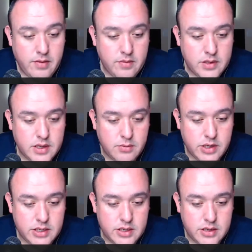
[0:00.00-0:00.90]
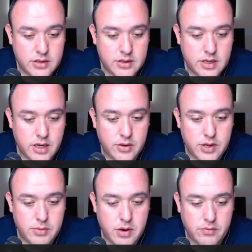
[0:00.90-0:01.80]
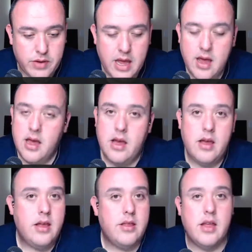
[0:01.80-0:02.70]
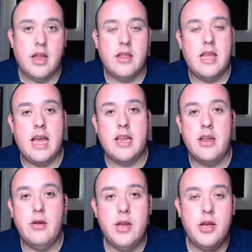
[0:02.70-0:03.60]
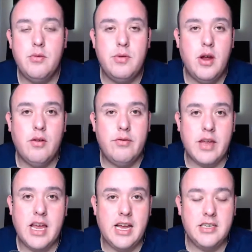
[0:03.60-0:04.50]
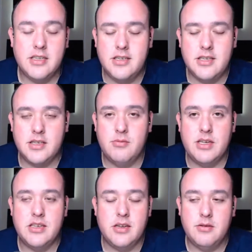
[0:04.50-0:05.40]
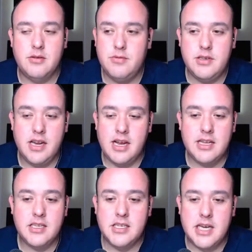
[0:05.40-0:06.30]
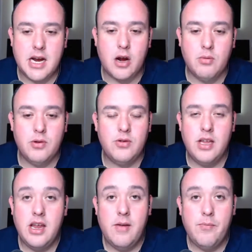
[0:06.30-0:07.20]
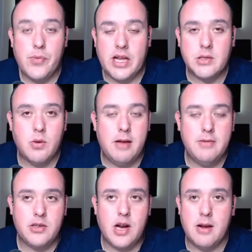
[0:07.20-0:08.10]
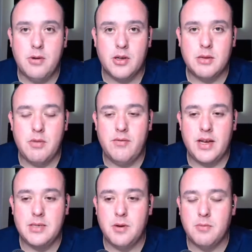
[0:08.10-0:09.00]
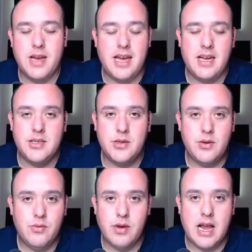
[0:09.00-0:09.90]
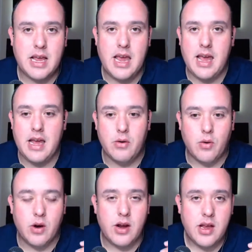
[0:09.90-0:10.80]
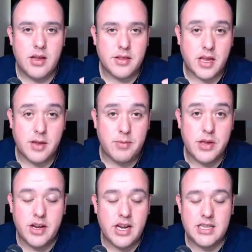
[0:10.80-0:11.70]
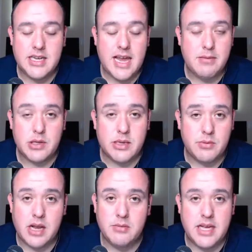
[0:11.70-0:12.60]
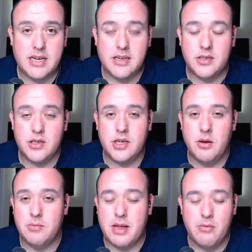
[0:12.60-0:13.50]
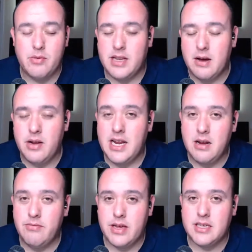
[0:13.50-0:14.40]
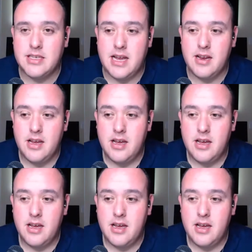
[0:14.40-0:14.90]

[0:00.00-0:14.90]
For some reason, the YouTube notification that that YouTube notification system is a it's terrible. That's why I've been trying to post on my Facebook page when I can or the community tab, and sometimes that doesn't show up. They they need to fix that